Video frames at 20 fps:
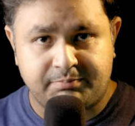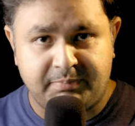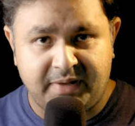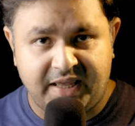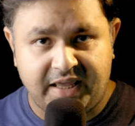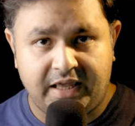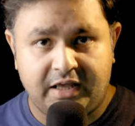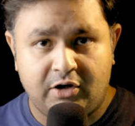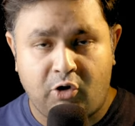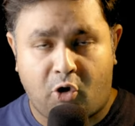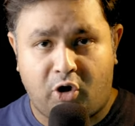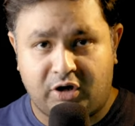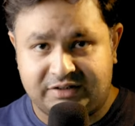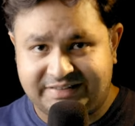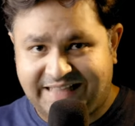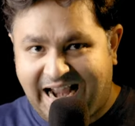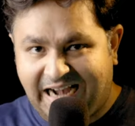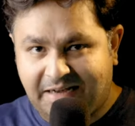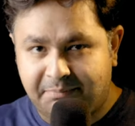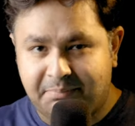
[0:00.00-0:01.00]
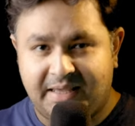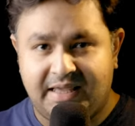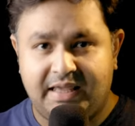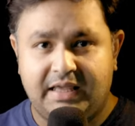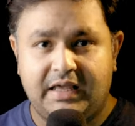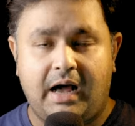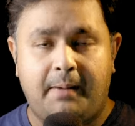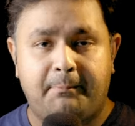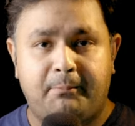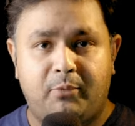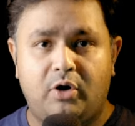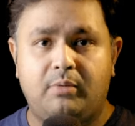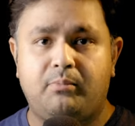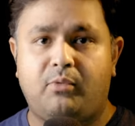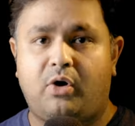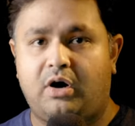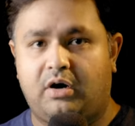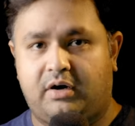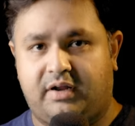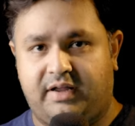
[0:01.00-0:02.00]
being or that being a bull
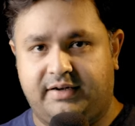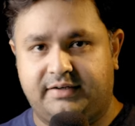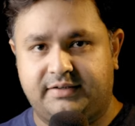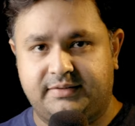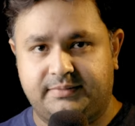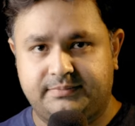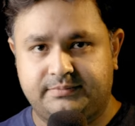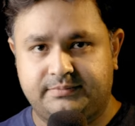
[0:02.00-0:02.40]
market